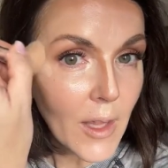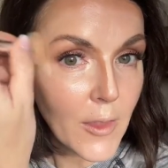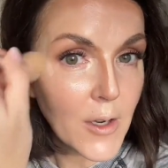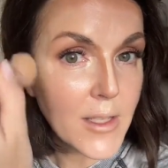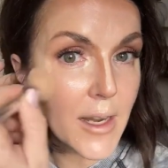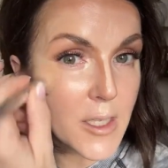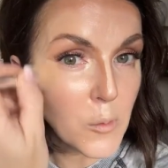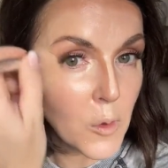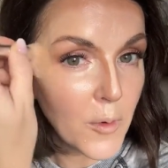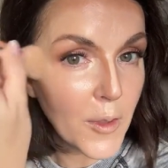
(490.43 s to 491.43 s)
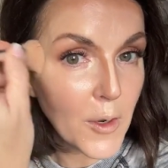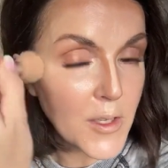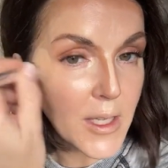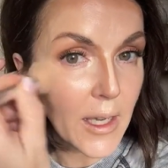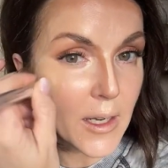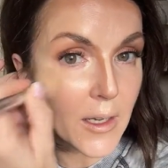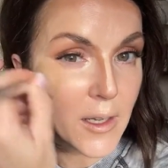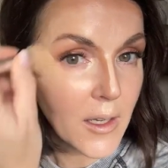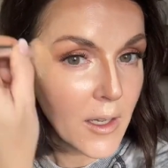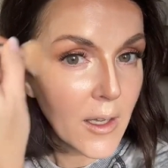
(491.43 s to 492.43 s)
They're designed to move with your skin.
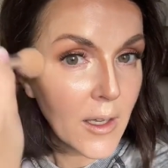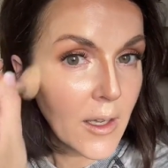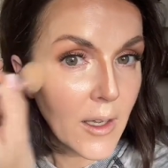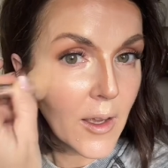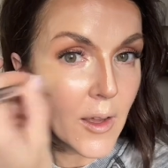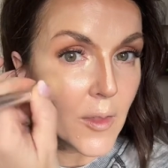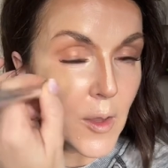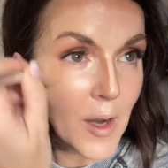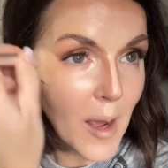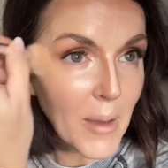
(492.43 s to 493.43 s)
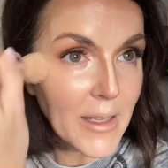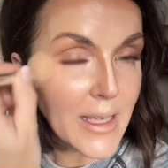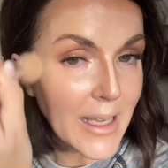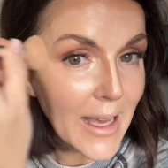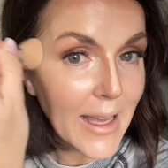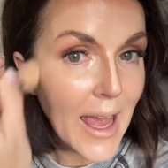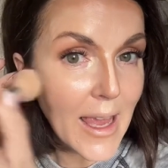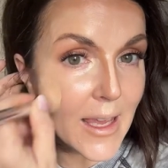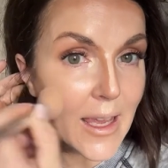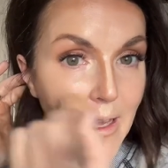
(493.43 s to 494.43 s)
They're not meant to get
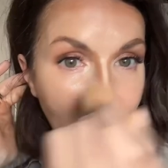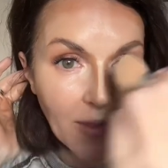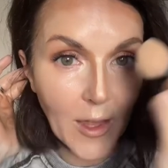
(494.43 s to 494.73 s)
cakey.